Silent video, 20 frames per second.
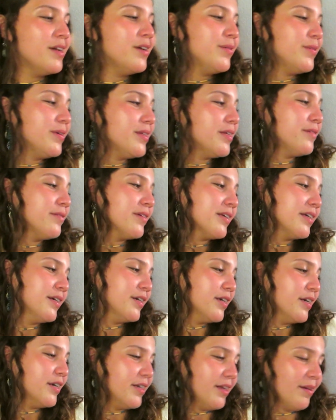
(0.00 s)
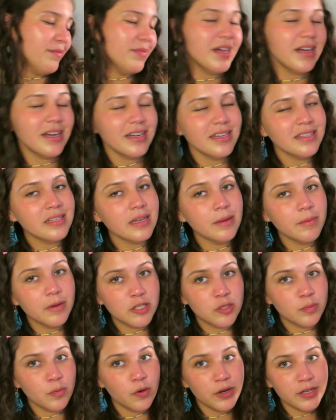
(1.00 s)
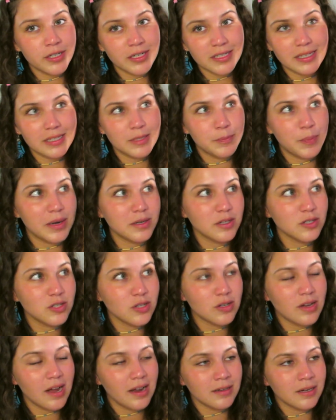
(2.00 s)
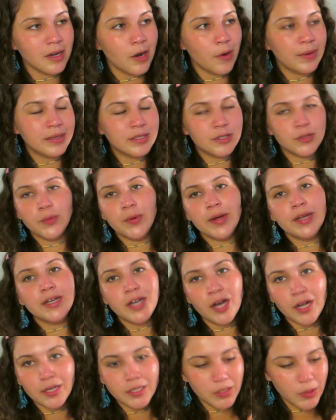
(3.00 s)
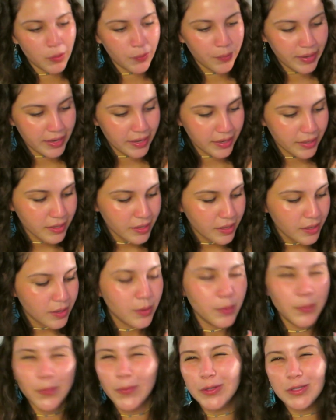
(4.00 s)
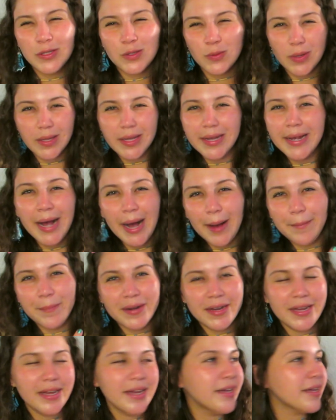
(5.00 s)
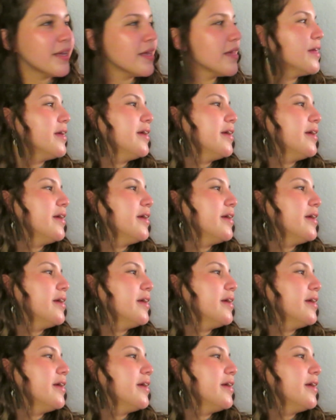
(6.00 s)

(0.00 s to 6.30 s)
Really good. I'm not gonna say much more because it's better to kind of go into it not knowing what's really happening.